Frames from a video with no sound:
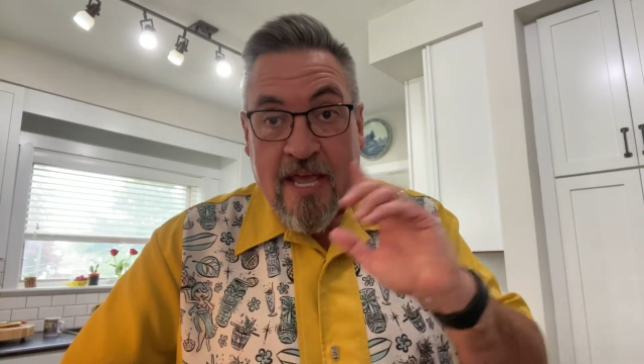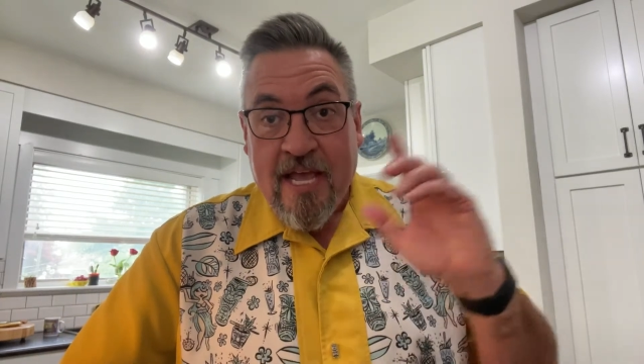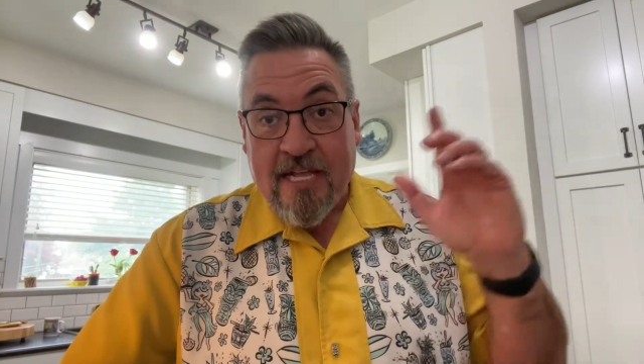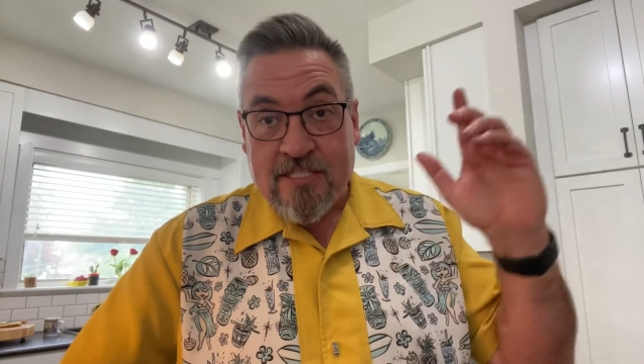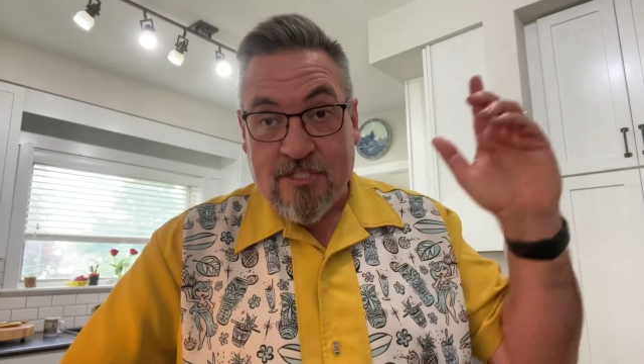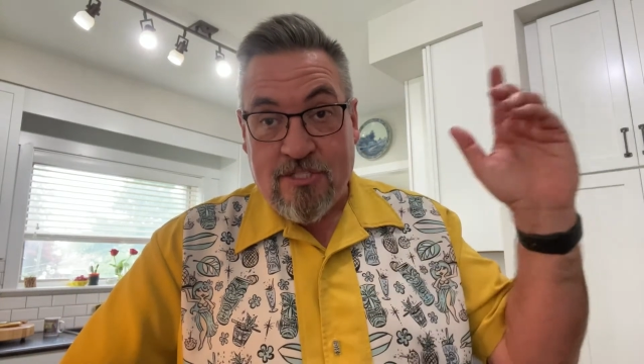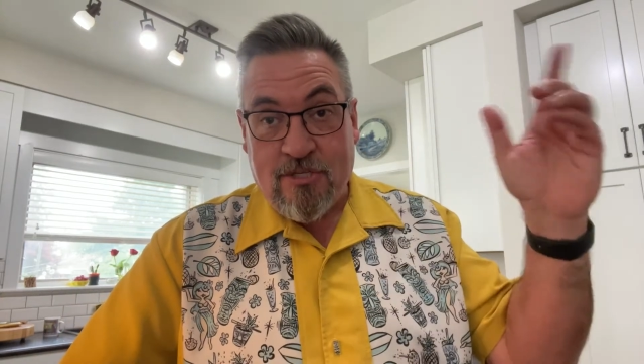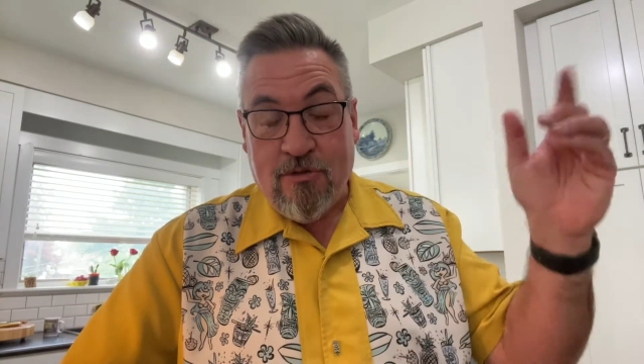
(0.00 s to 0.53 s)

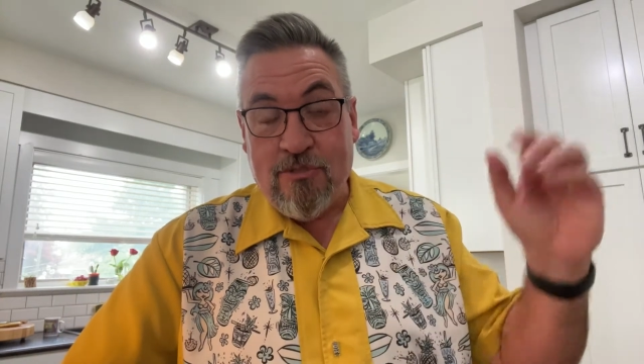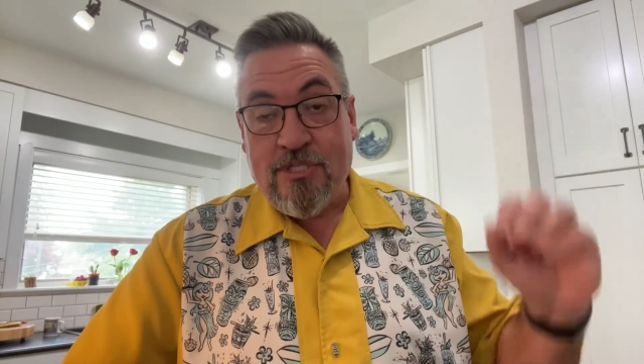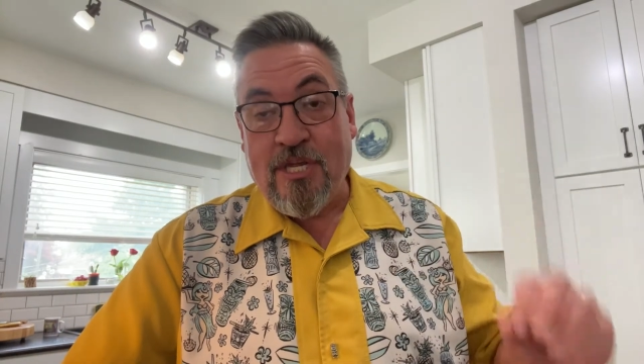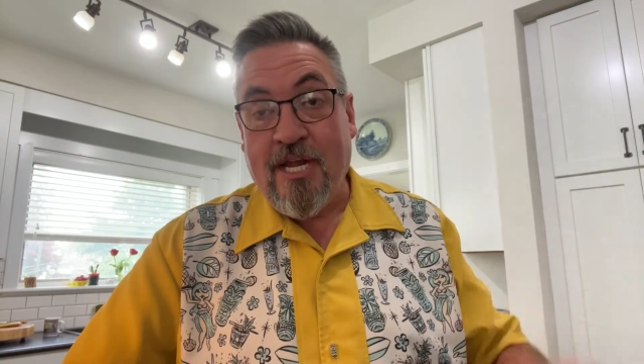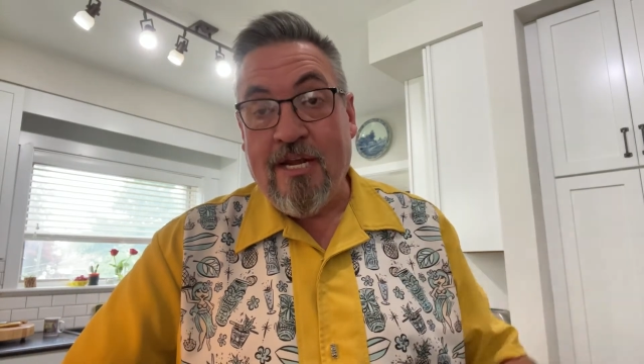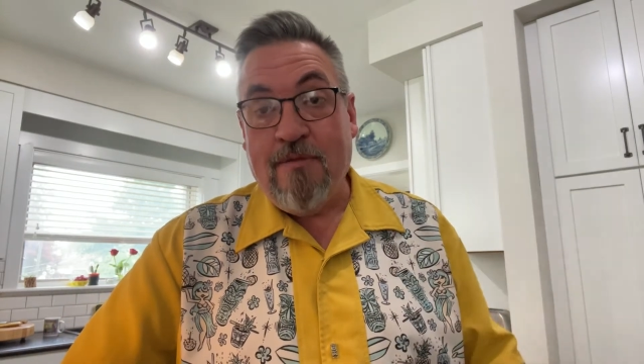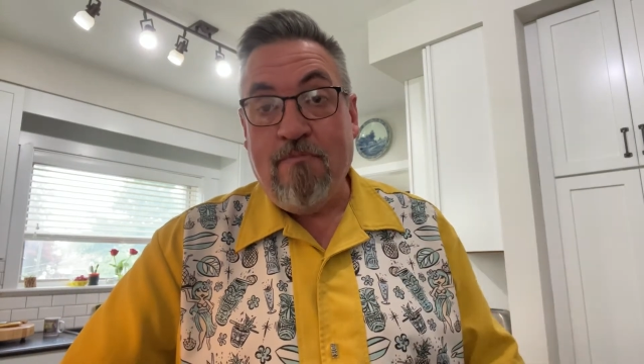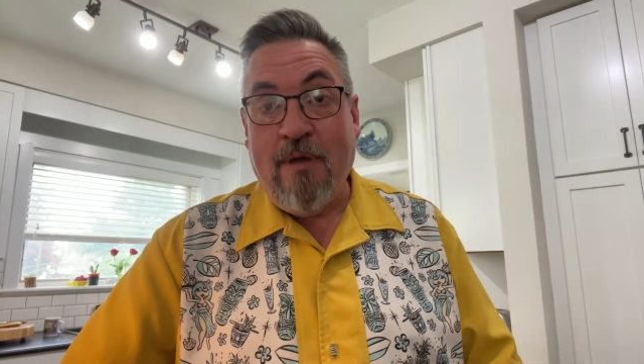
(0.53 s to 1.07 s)
It's
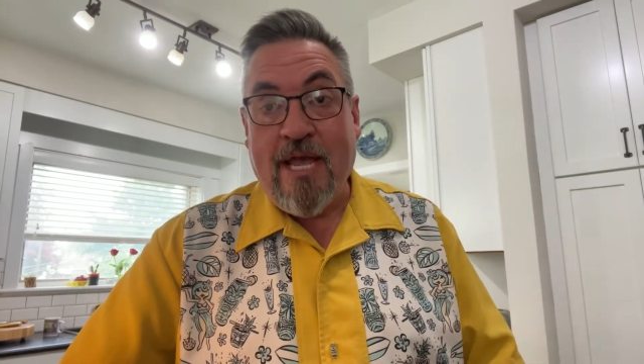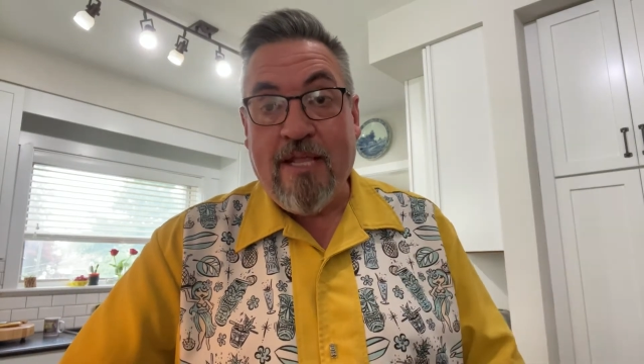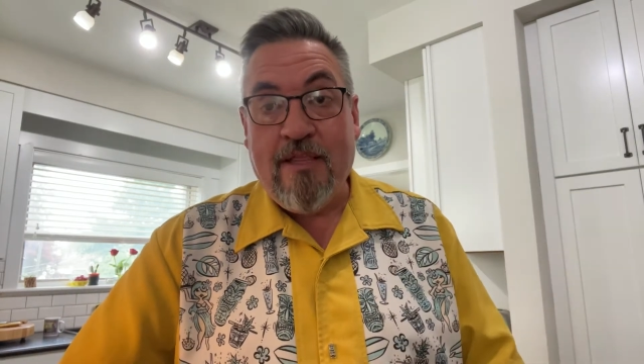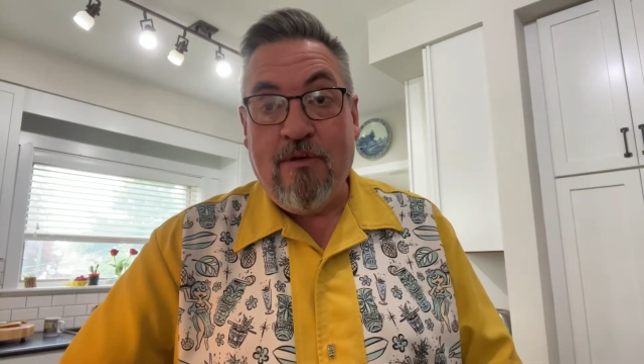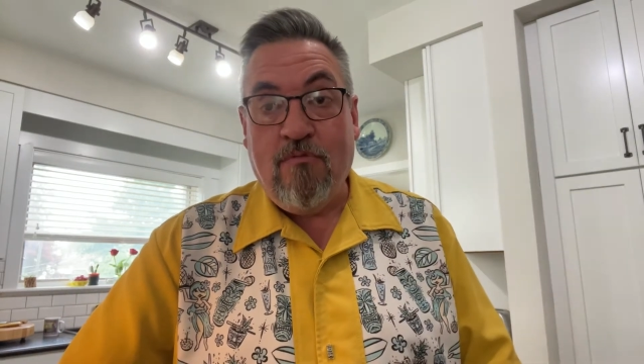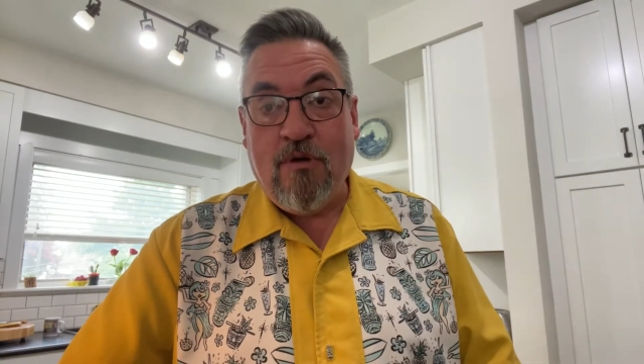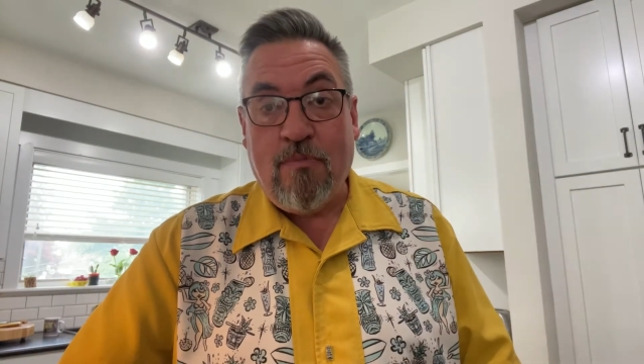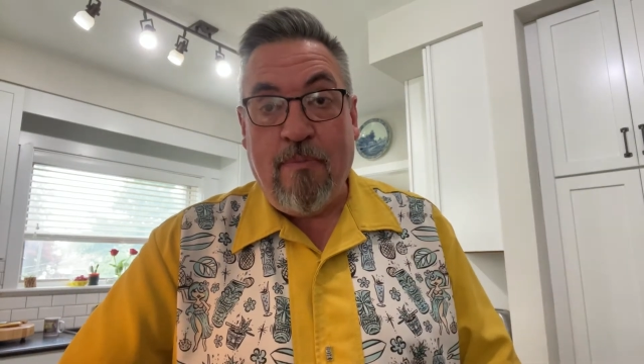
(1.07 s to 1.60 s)
associated
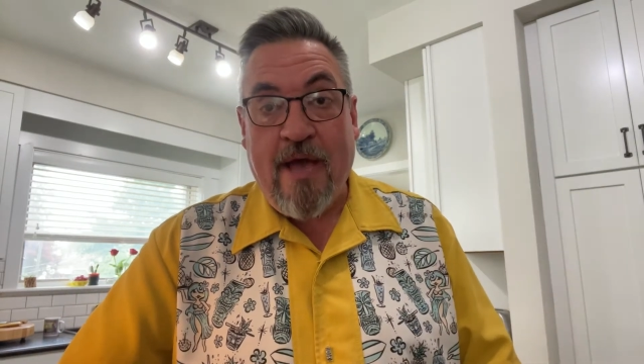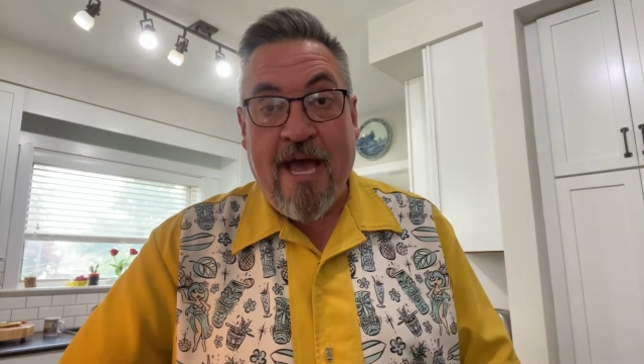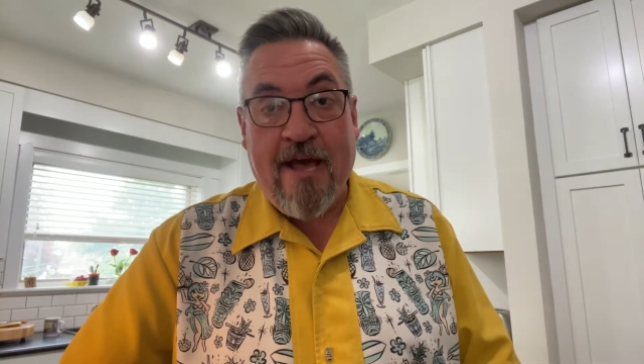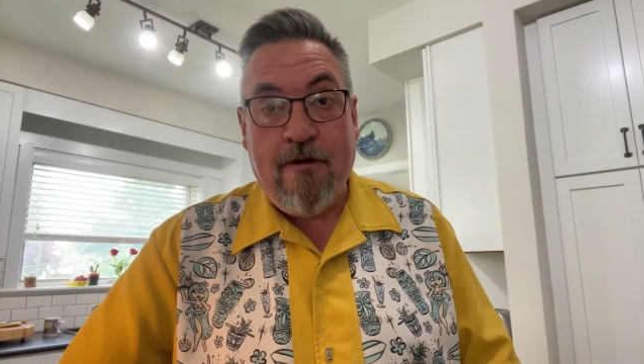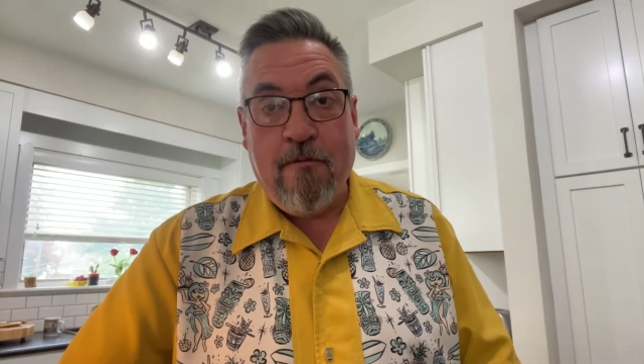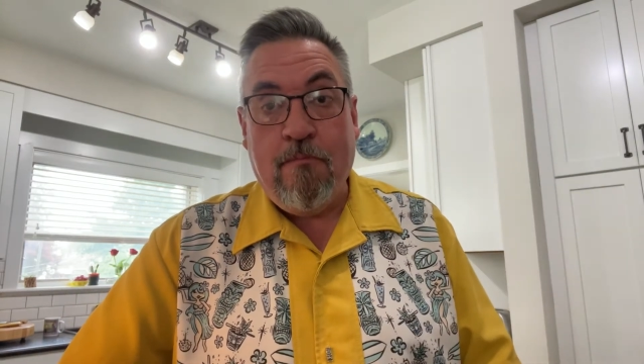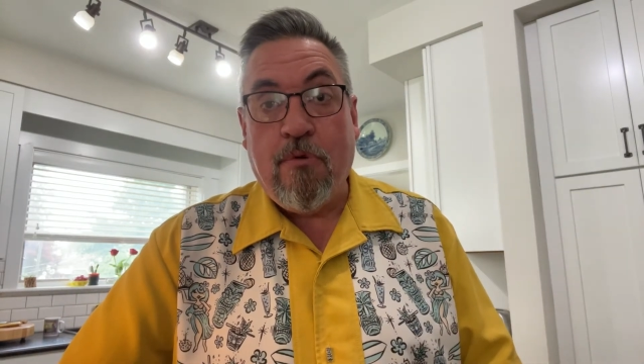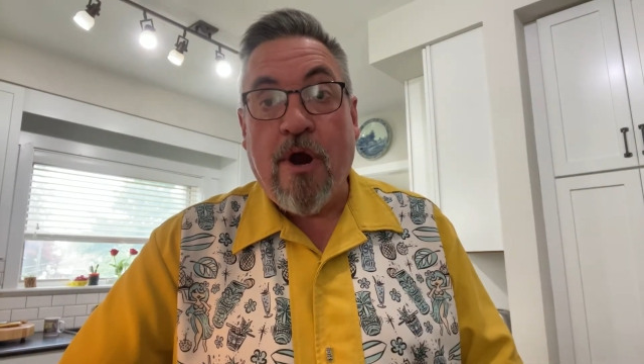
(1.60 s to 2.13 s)
mainly with Pat
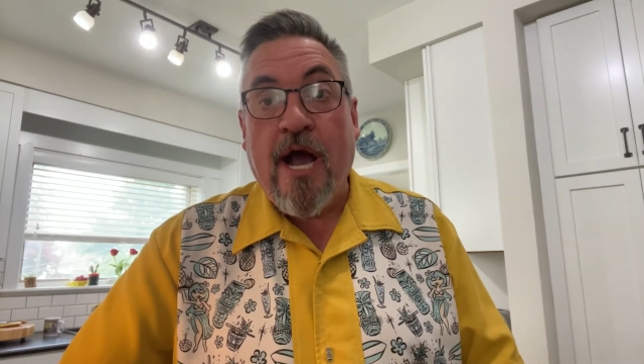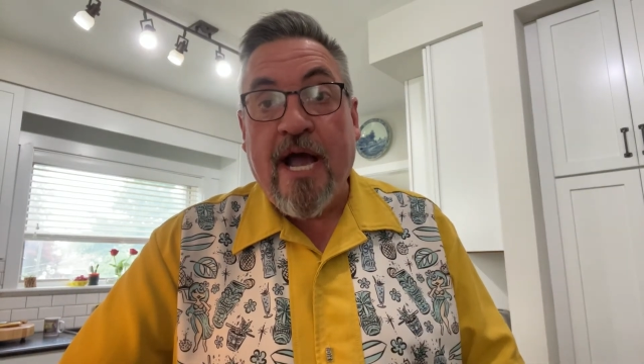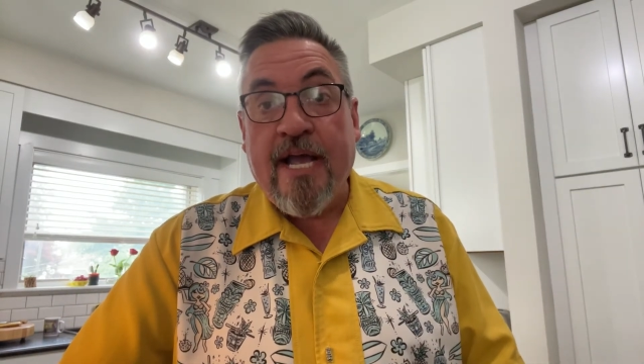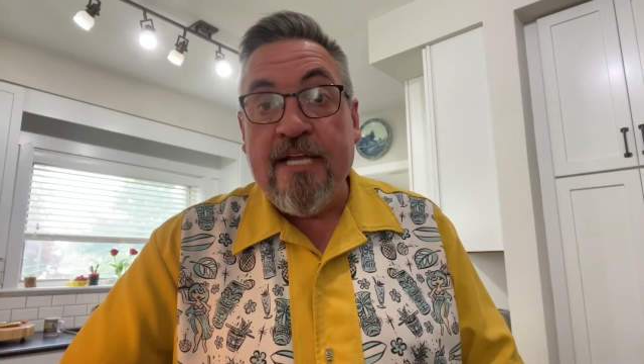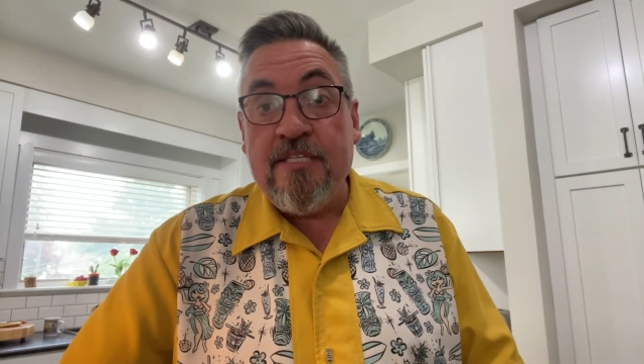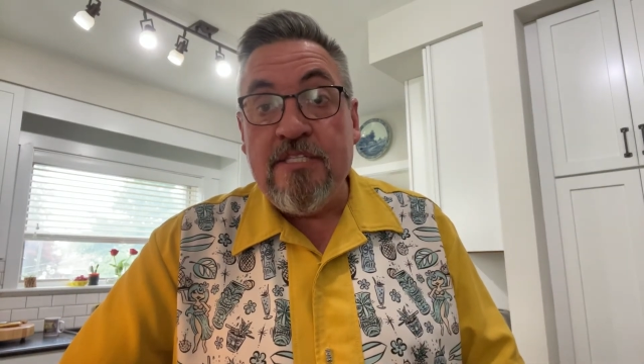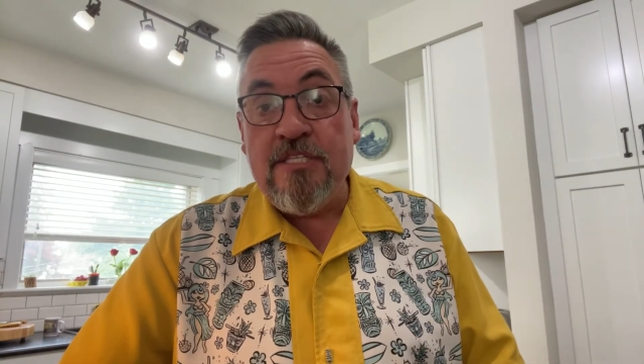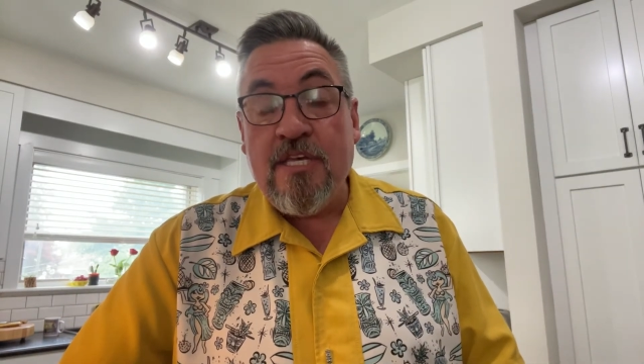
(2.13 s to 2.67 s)

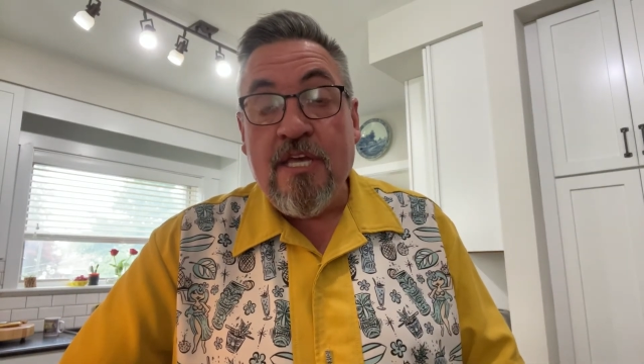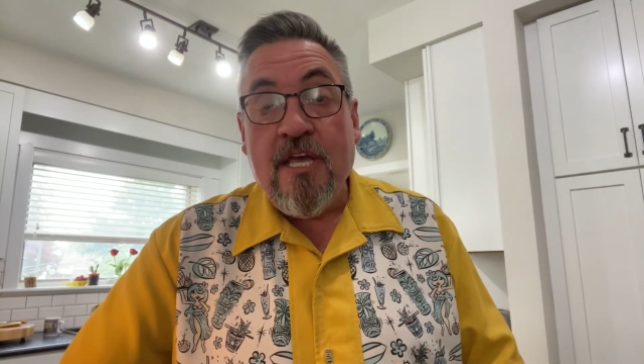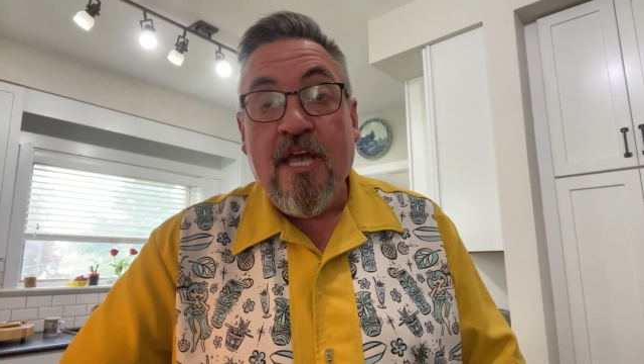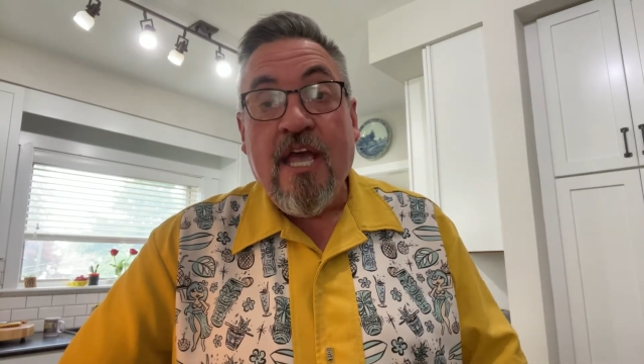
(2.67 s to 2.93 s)
O'Brien's,